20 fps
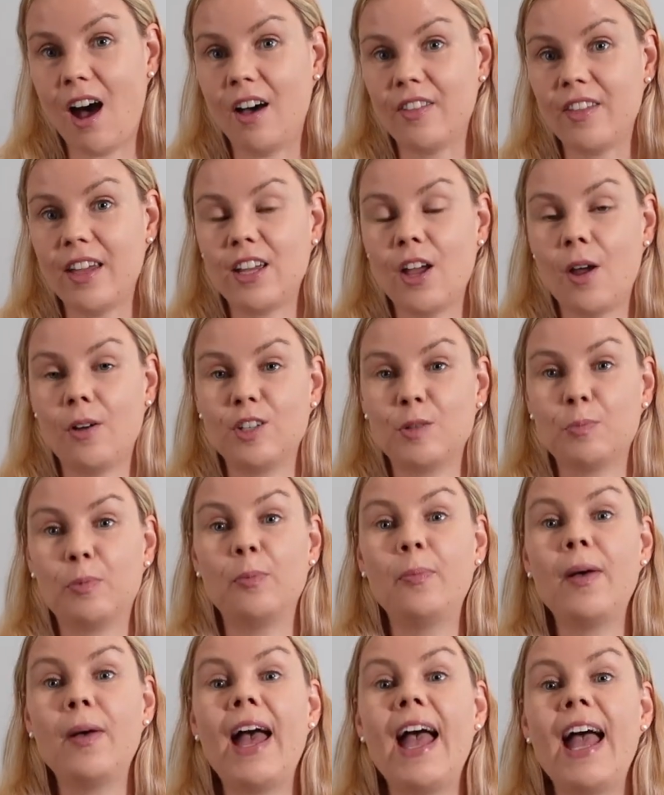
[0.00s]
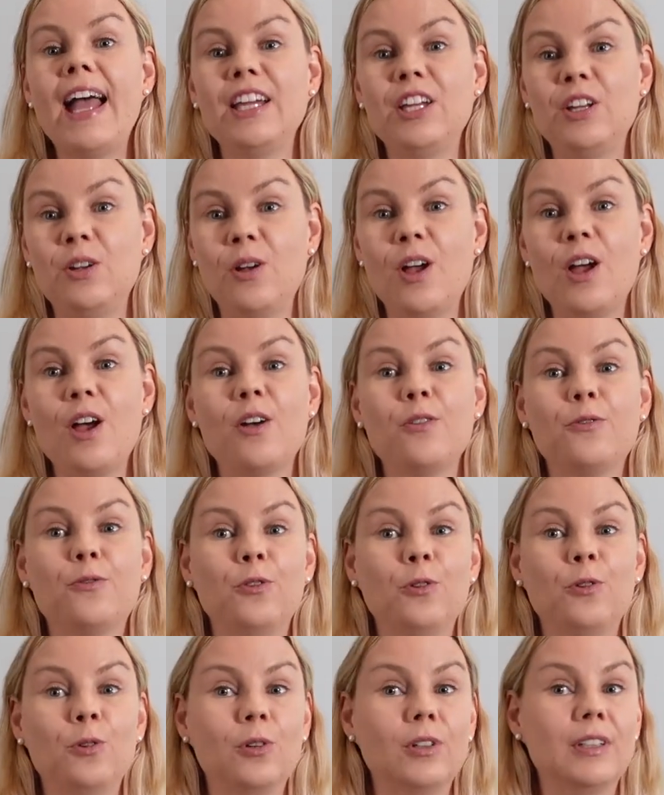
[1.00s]
Are they going to prepare you
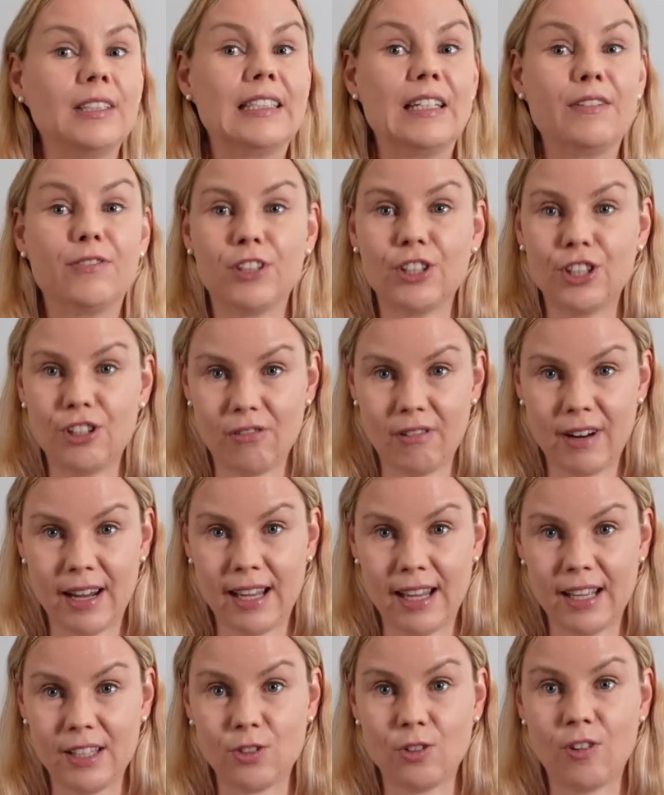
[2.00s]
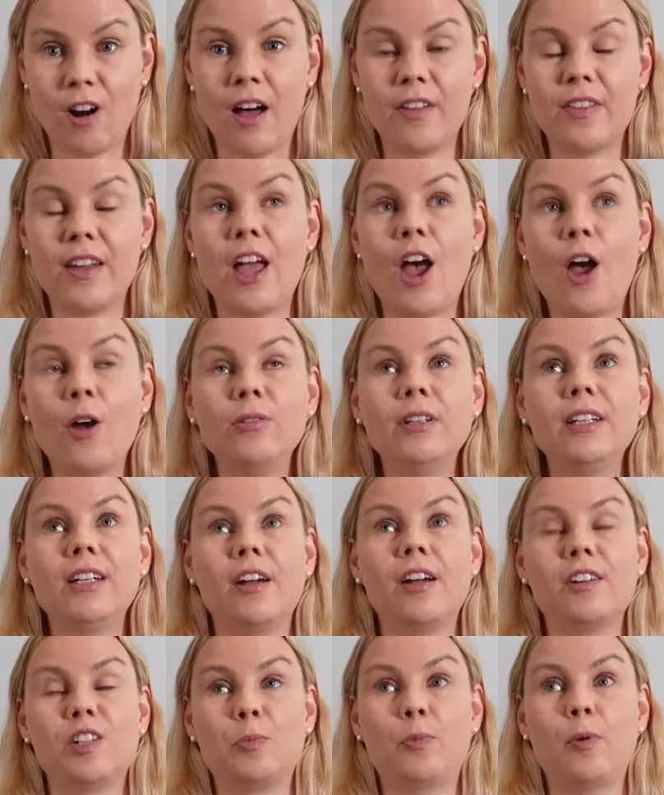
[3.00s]
for different careers, or are they only
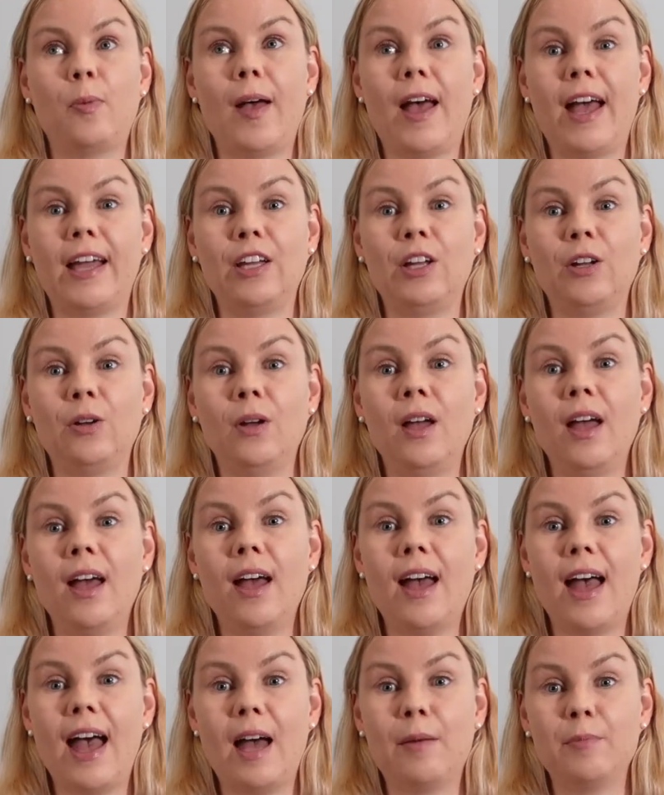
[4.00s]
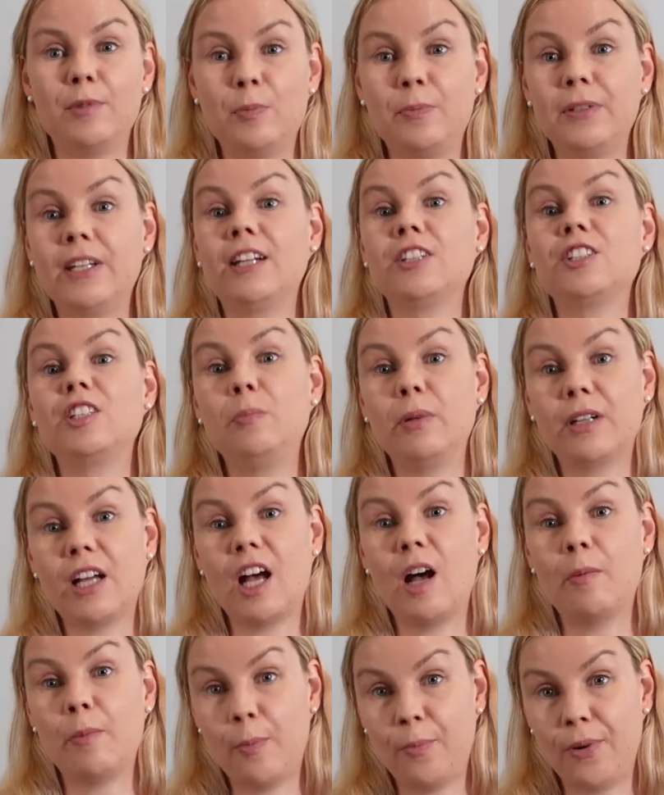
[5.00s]
going to prepare you to potentially
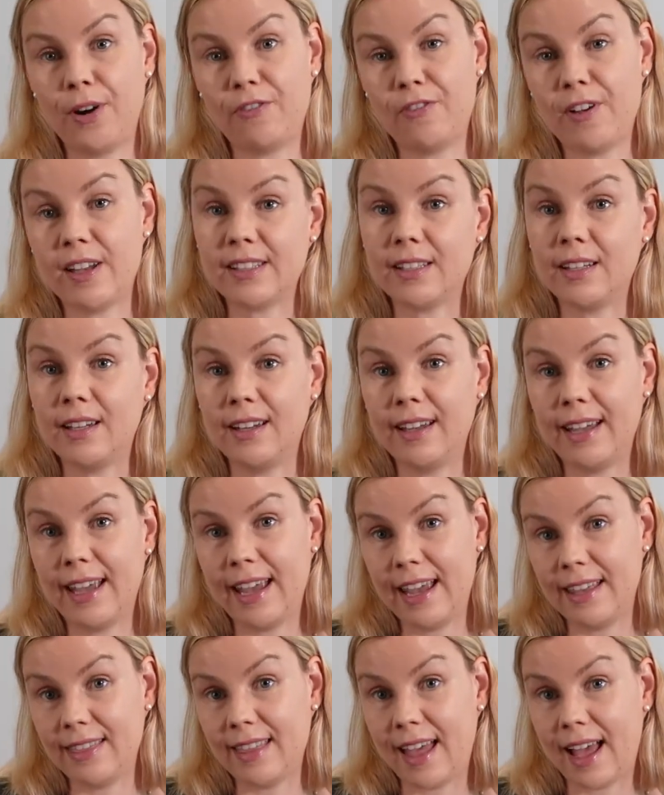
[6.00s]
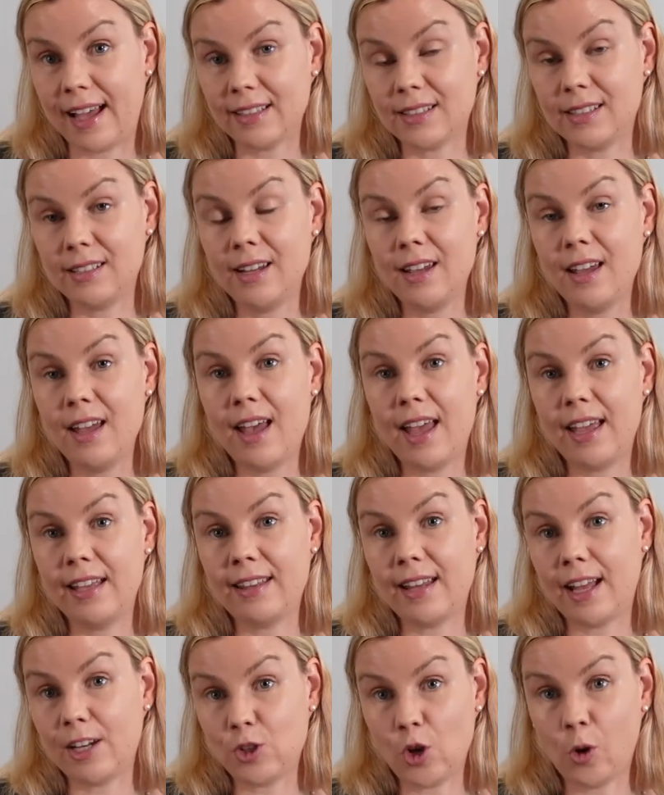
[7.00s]
become a professor in that
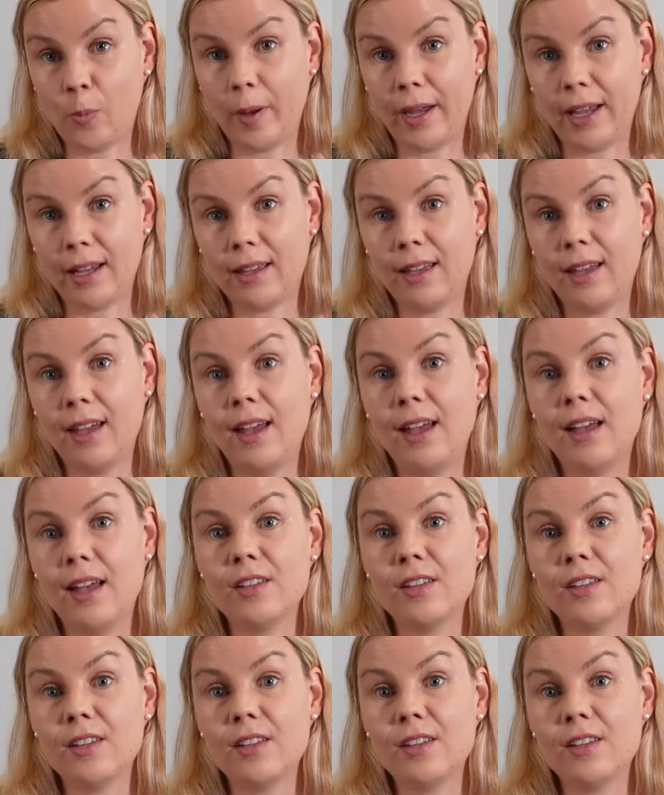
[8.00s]
topic?